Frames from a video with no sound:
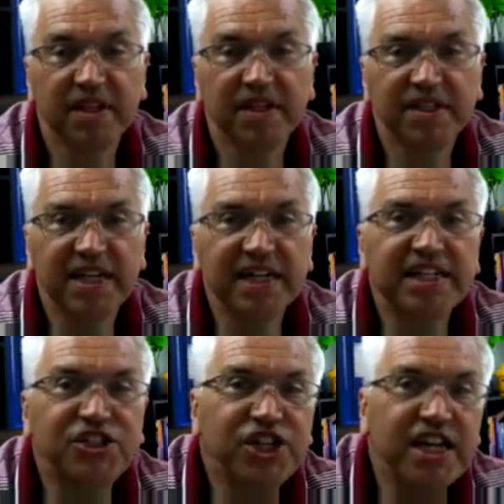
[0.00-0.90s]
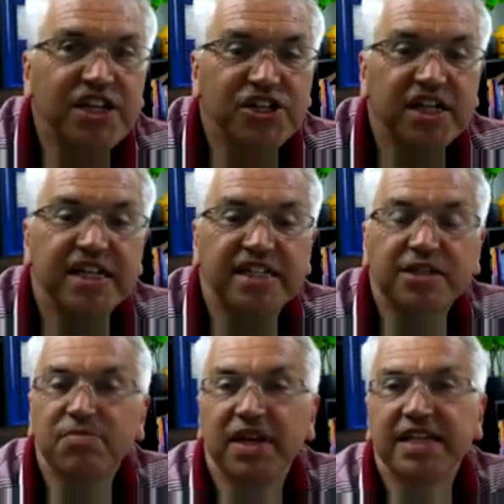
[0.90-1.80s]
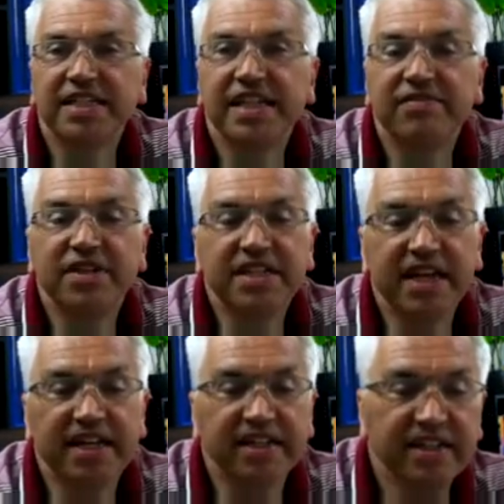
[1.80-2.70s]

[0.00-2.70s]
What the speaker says: Tech is changing its complexity every day.